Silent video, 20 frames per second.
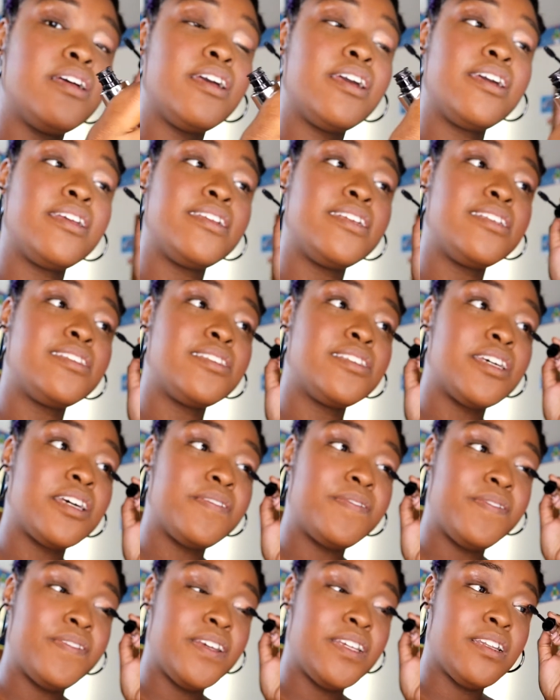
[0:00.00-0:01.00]
and it
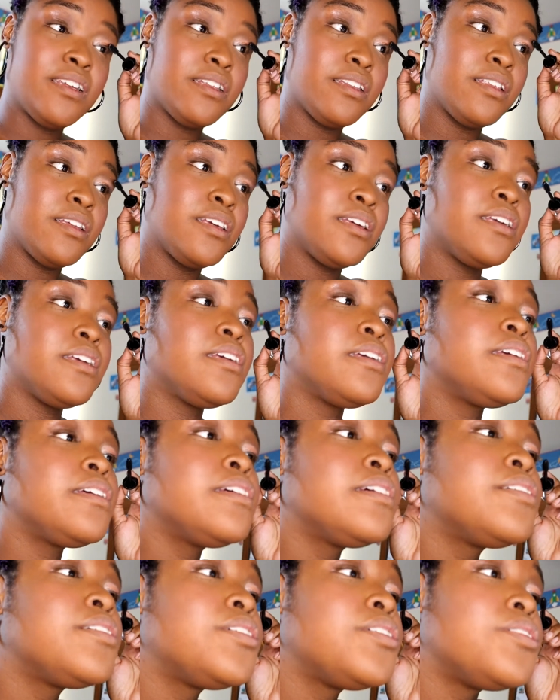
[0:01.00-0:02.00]

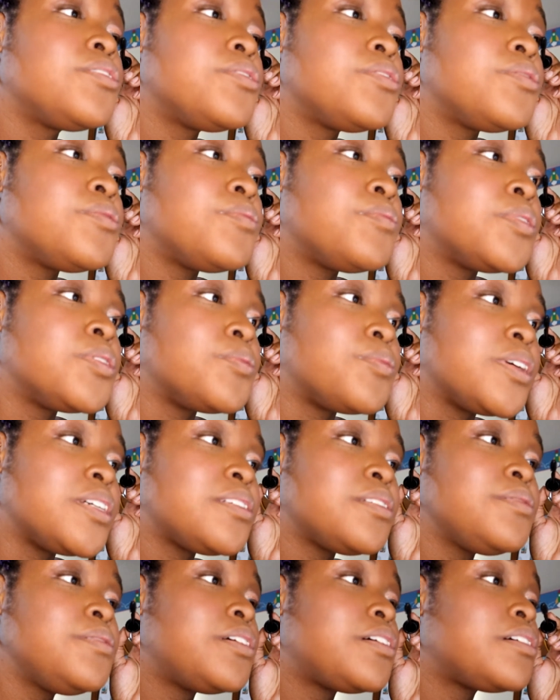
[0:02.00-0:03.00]
definitely was way
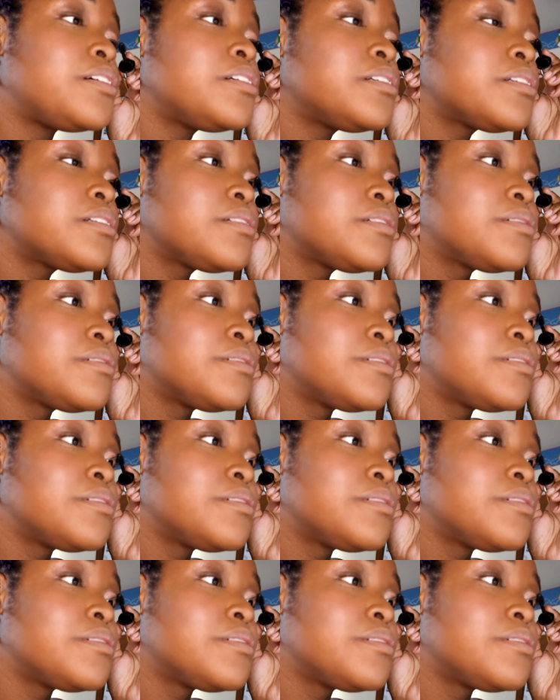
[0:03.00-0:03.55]
too dark.